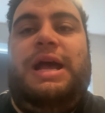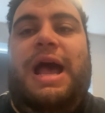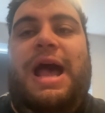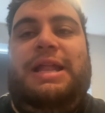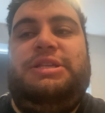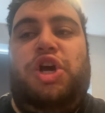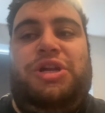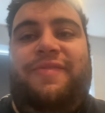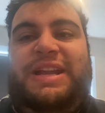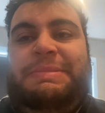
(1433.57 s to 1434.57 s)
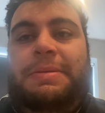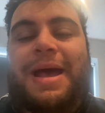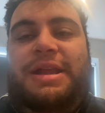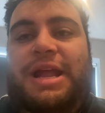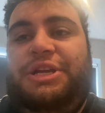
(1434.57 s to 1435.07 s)
and I'll definitely be
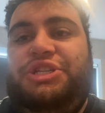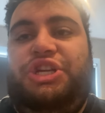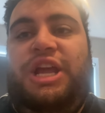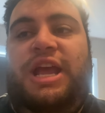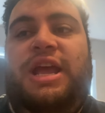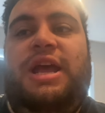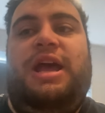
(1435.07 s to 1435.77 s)
back next year.